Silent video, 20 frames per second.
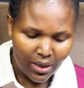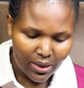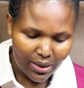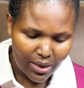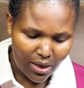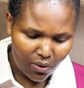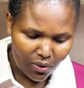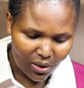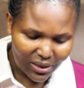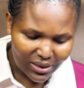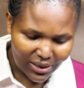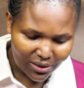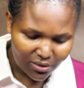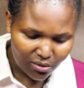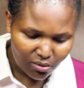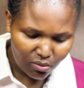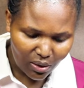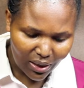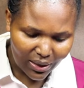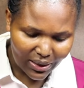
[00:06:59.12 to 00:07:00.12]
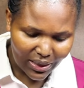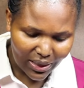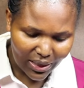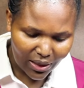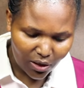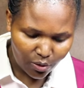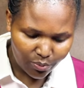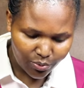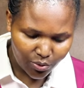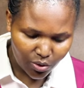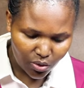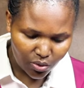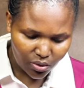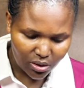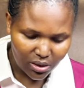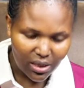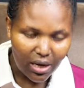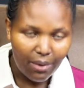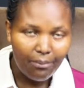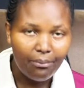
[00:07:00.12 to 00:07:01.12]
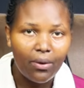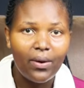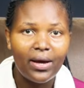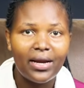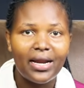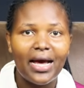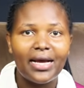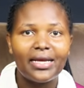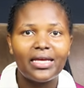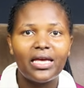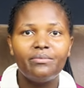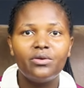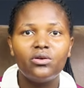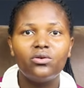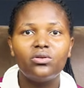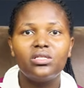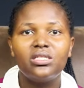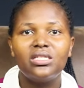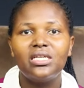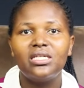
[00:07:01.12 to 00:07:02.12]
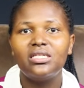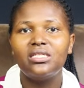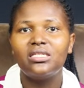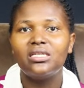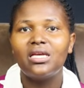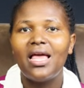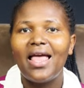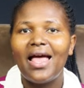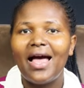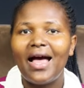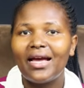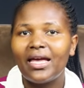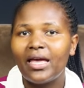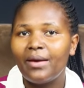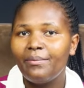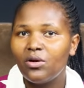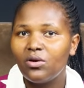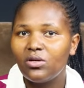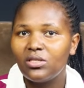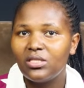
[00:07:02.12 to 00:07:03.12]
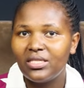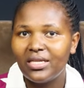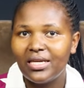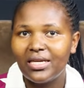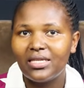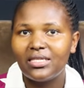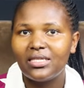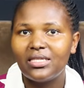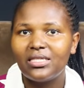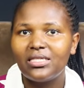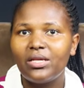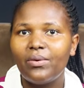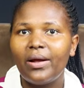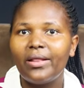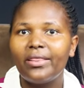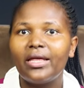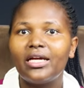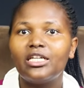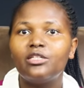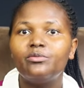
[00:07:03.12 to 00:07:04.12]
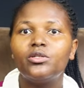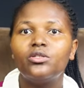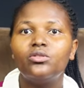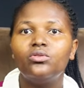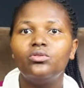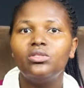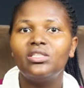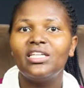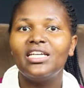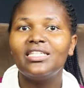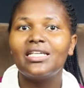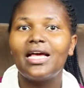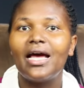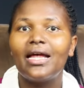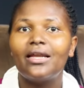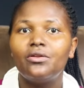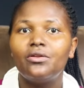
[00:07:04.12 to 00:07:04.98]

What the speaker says: Now let us look at the other options. Number 1, a chemical change. A chemical change is the one that produces a